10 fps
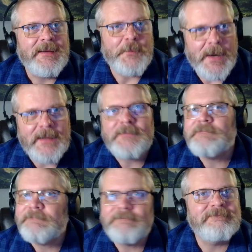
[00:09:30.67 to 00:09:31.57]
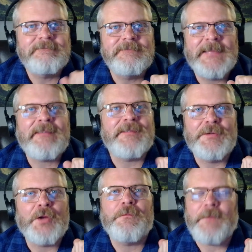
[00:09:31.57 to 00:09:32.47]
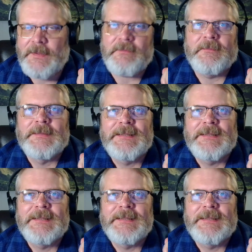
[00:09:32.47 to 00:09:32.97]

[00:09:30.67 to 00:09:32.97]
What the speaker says: well, that's not faith.